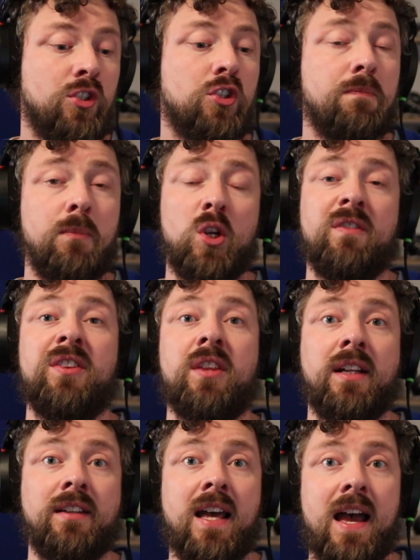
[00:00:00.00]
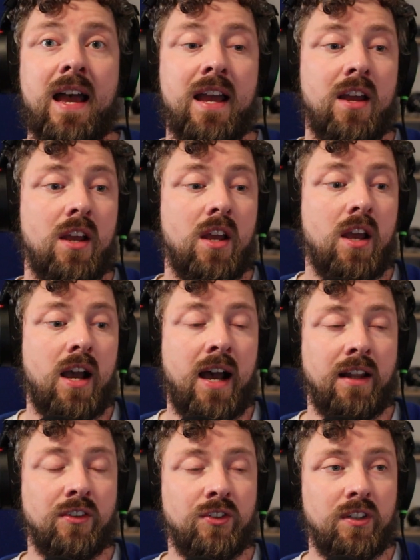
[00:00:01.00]
You just move a thing there,
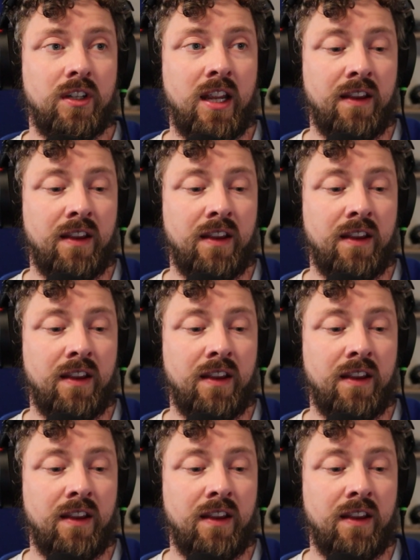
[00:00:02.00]
and